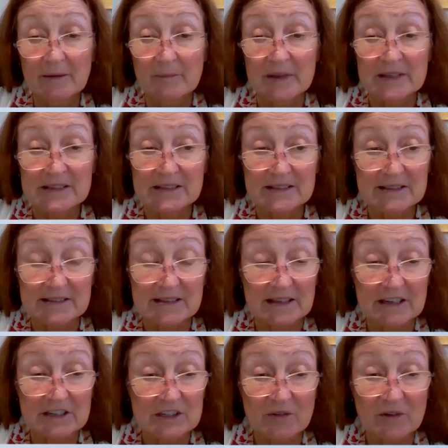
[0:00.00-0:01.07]
businesses that
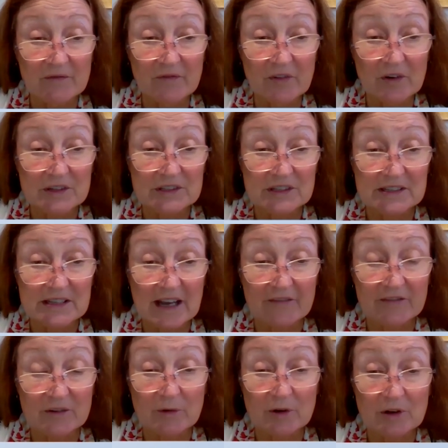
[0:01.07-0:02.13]
issue invoices
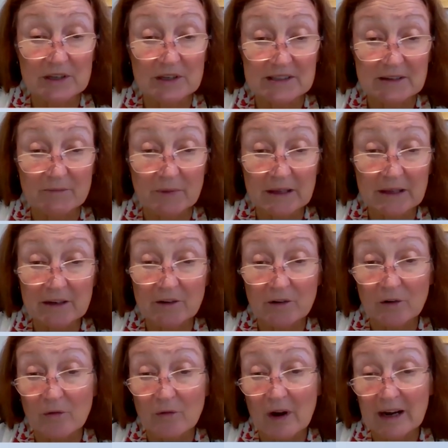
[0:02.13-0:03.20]
after work is completed
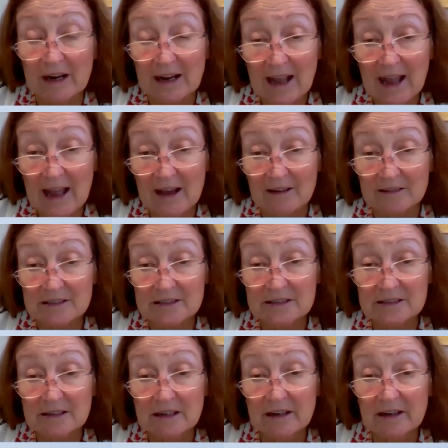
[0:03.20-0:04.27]
or run
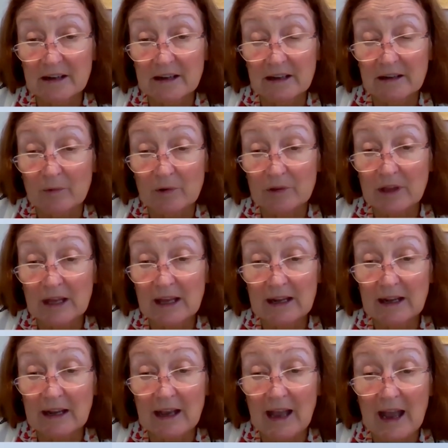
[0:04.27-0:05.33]
accounts, well, their
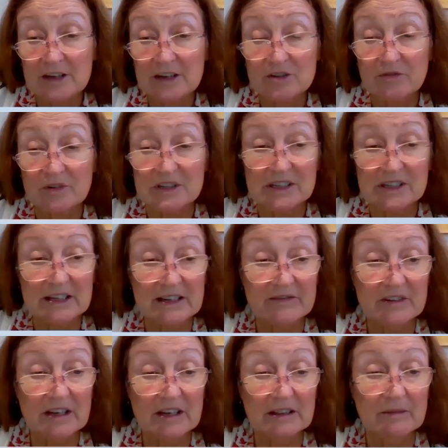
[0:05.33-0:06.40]
cash
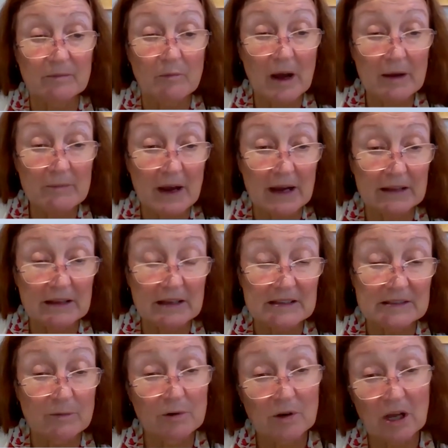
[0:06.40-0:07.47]
received in 1 month
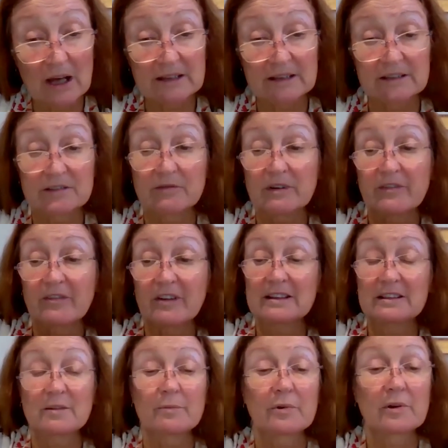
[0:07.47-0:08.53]
is more likely to
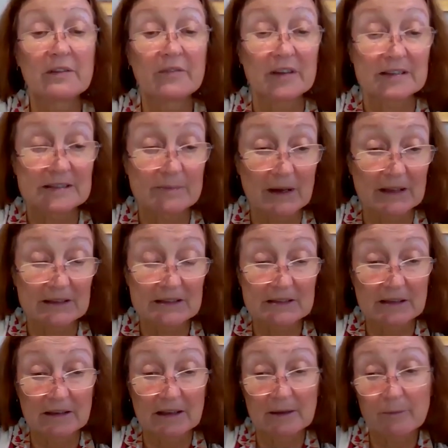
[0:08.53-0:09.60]
reflect the previous month,
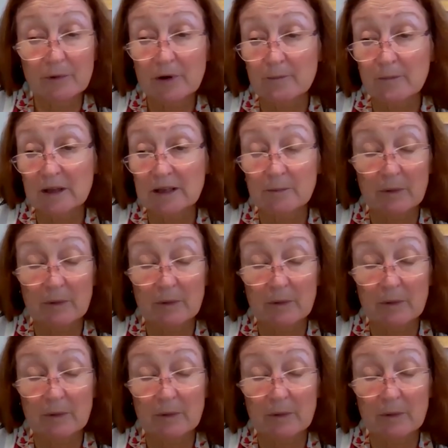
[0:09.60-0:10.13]
so they put a month